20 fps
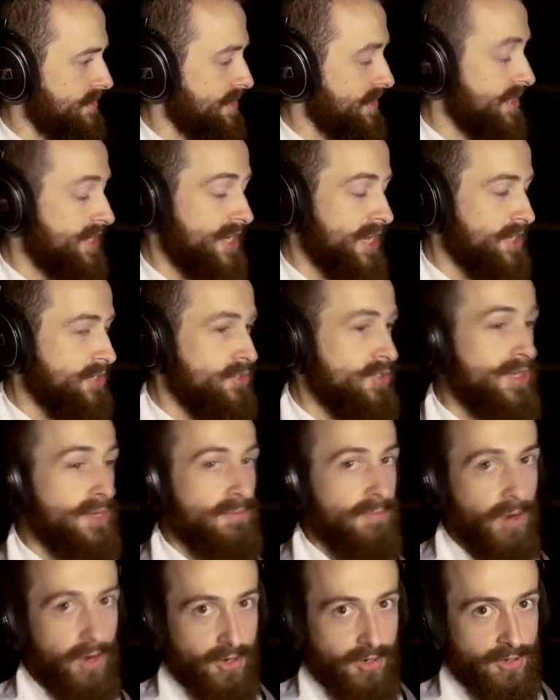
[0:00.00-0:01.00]
In case you
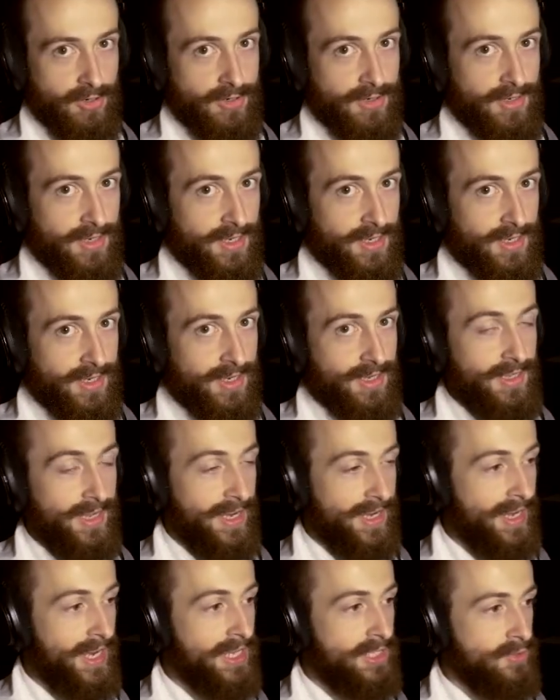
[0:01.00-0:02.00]
get murdered, in
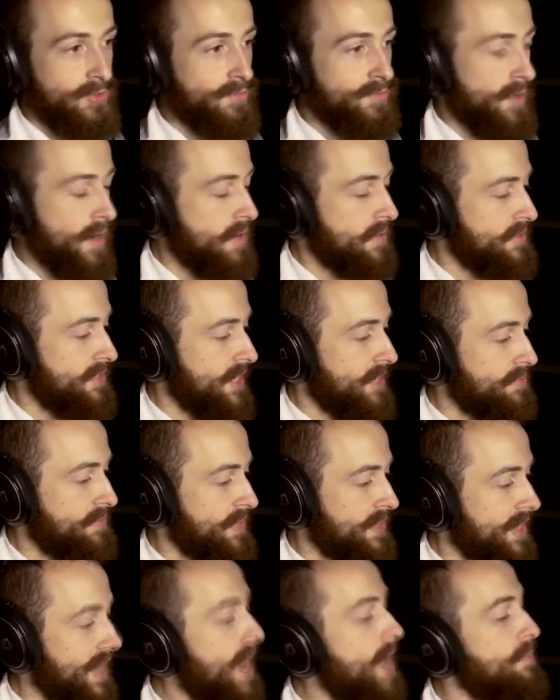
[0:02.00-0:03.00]
that case it would probably take
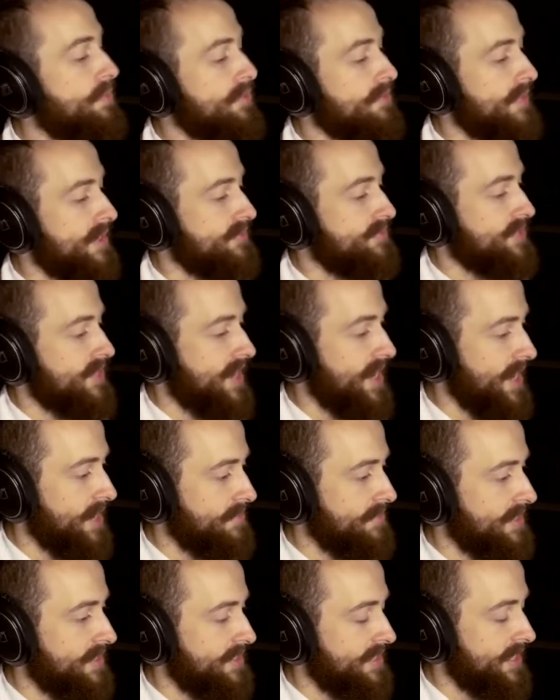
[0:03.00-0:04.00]
me an ample amount of
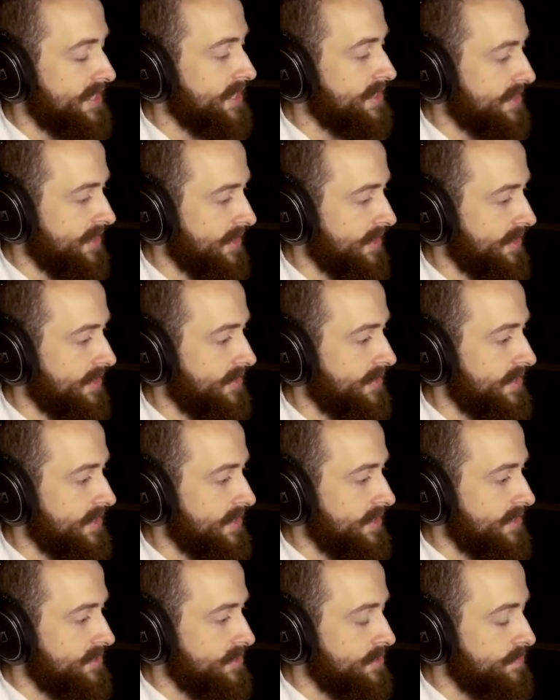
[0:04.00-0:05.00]
time to get there,
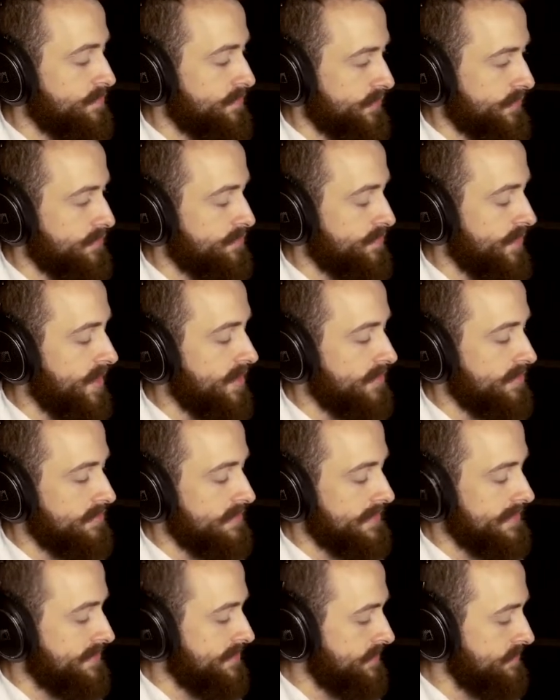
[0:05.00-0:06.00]
so you'd, you'd probably
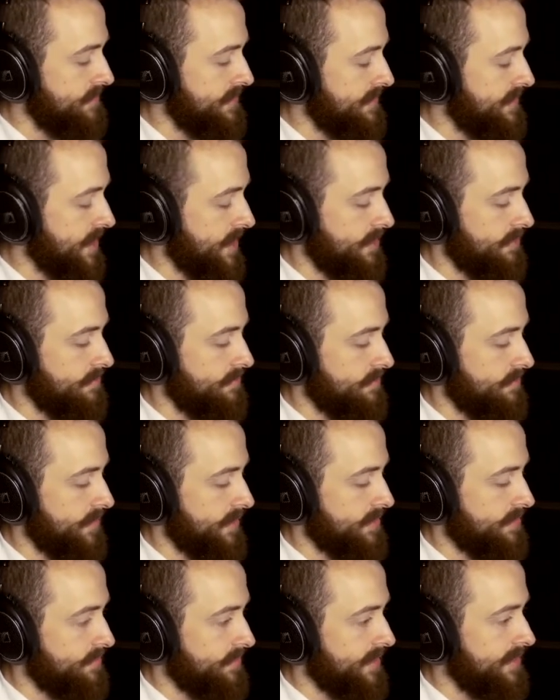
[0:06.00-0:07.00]
be, be dead
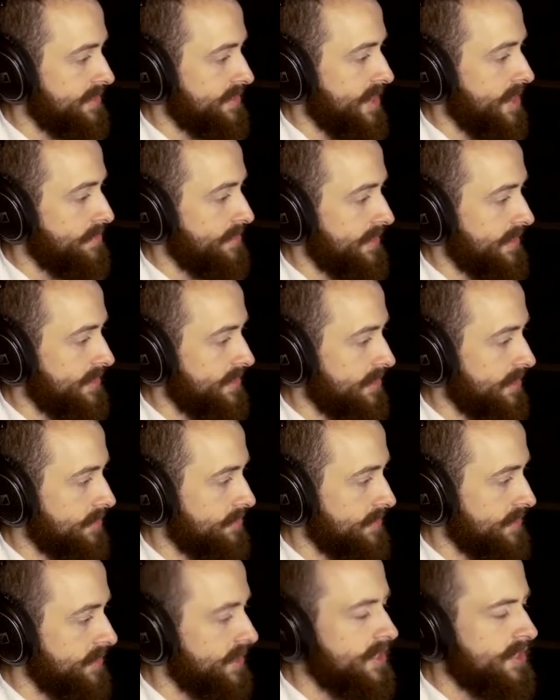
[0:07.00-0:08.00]
by, by the time I get there,
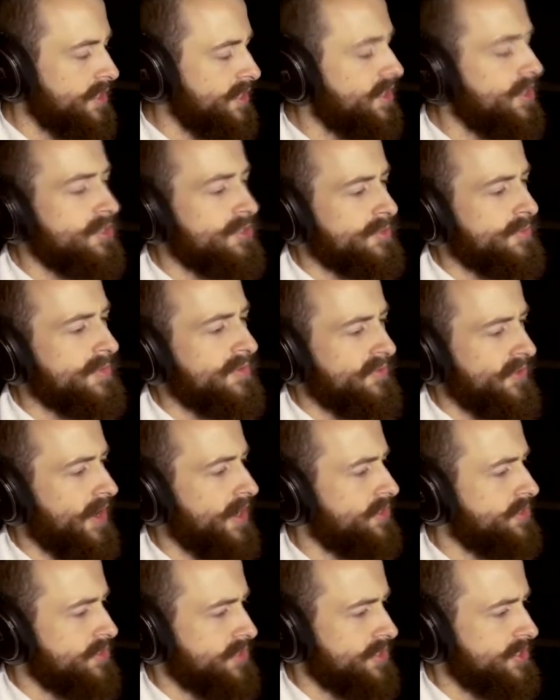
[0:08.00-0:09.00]
but you know, you'll be
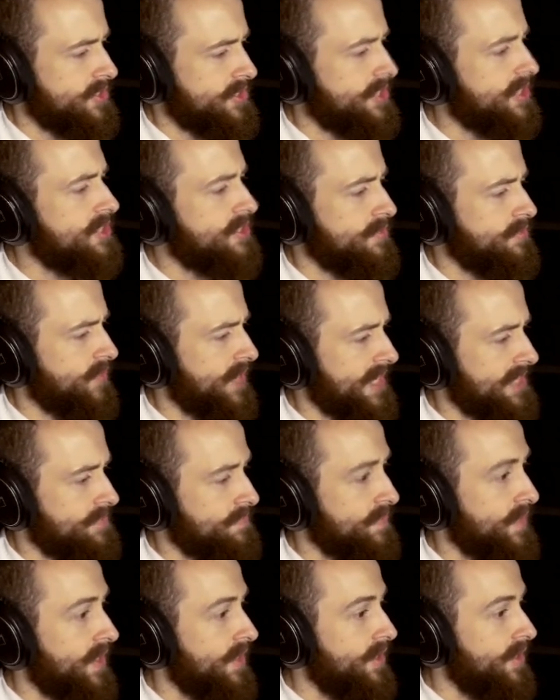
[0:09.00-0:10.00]
fine. Just, just get some rest.
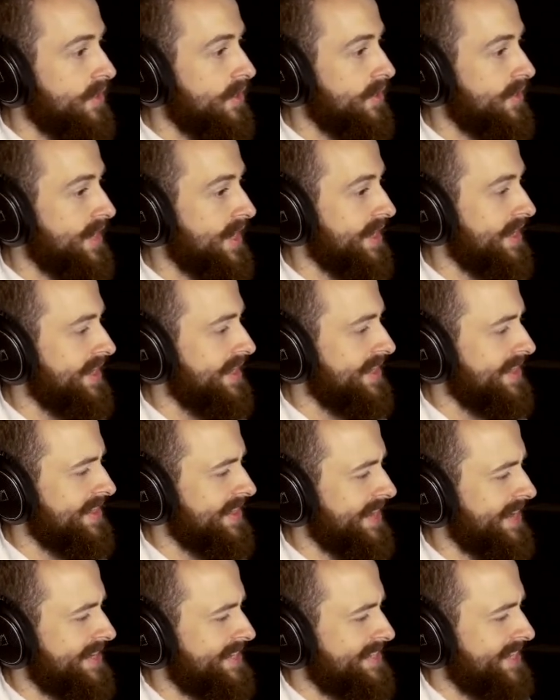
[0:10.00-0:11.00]
Okay,
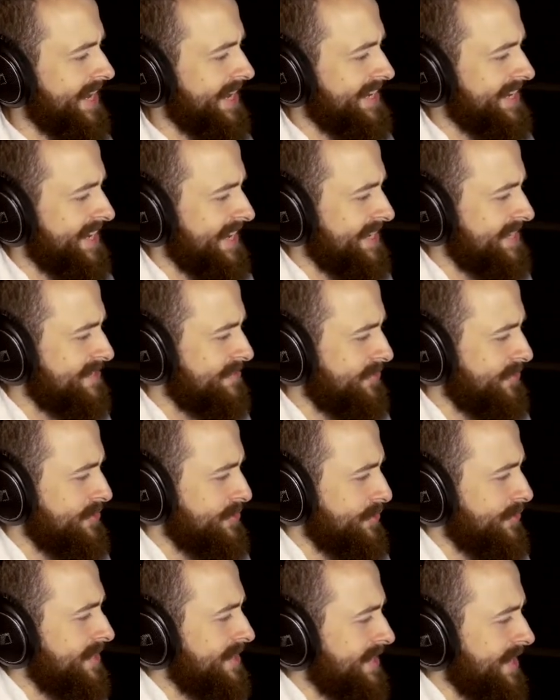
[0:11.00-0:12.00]
thanks I guess for
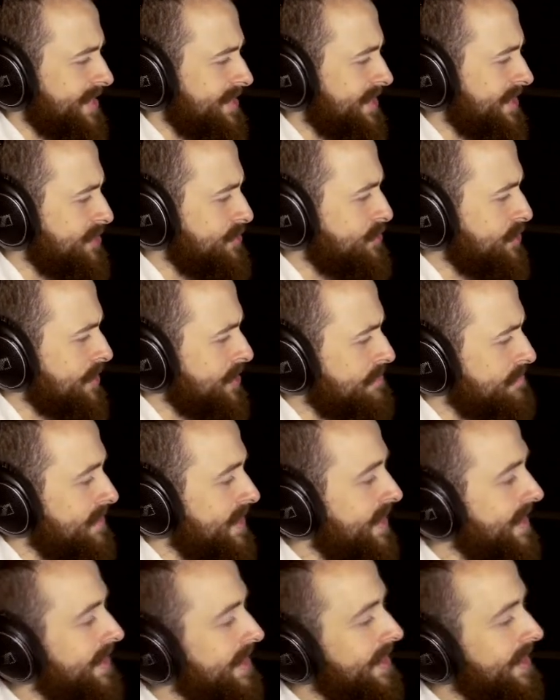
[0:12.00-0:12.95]
doing nothing, Jim.